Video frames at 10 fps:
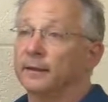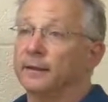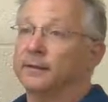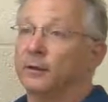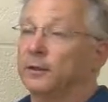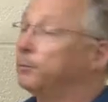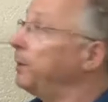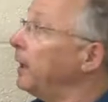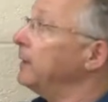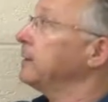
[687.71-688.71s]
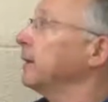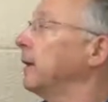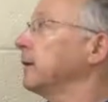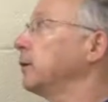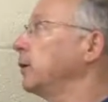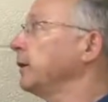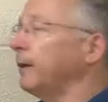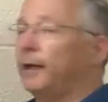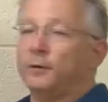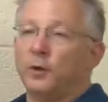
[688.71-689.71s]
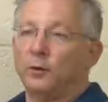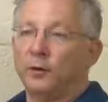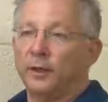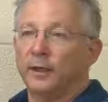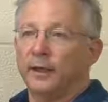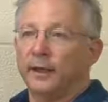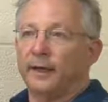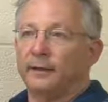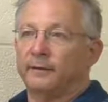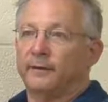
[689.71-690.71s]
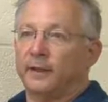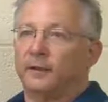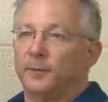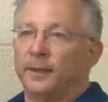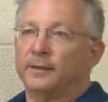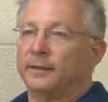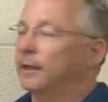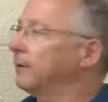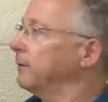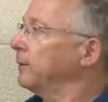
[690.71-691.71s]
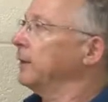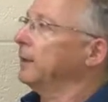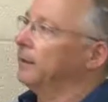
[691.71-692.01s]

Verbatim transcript: It's not implies, I, will call it arrow, and it means that